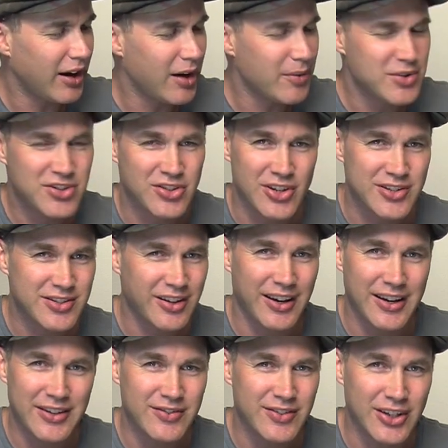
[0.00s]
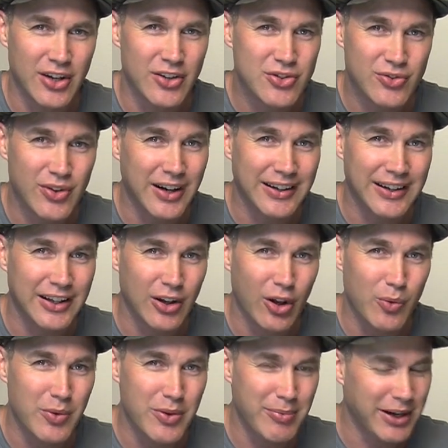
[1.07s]
I was just kind of, you know, struggling
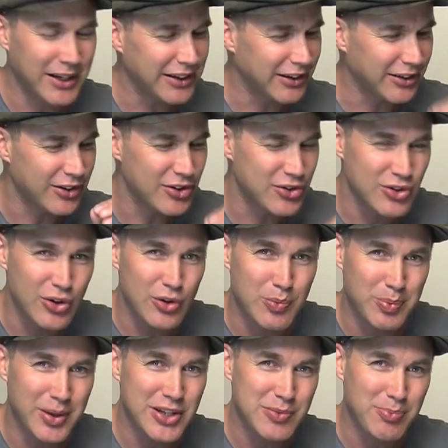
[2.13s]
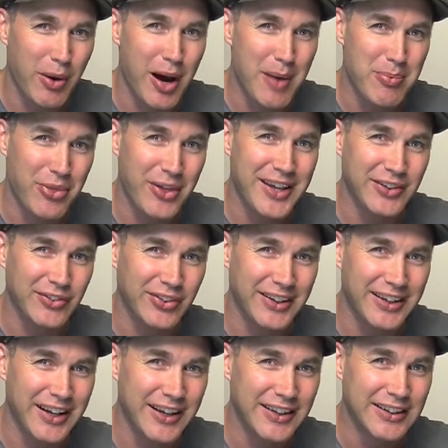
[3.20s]
along with my little kazoo pitch pipe things
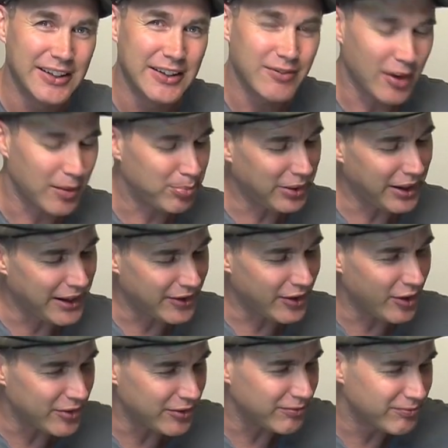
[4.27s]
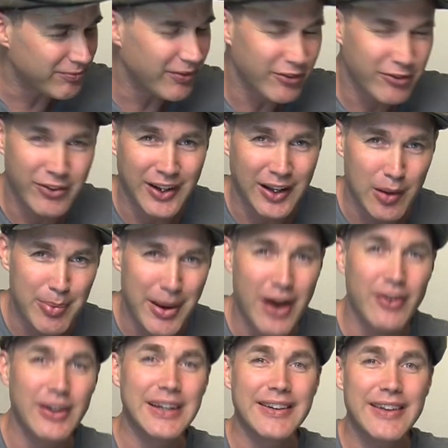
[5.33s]
and uh, I'd play a note and fiddle
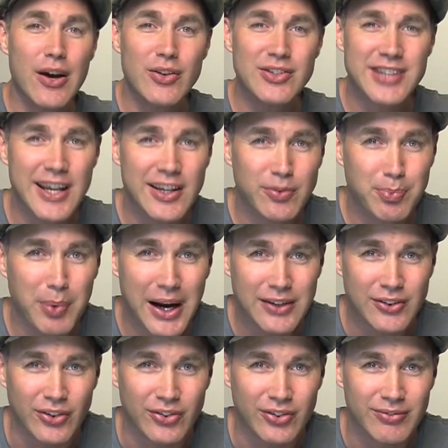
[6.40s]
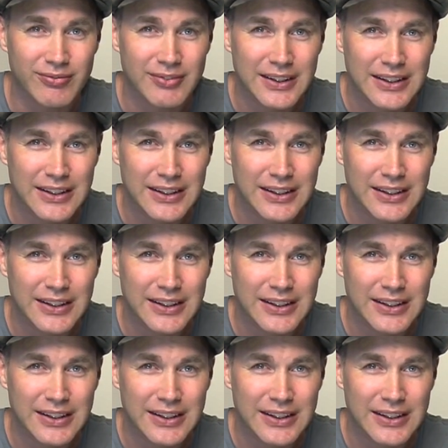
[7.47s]
about. Now it takes practice.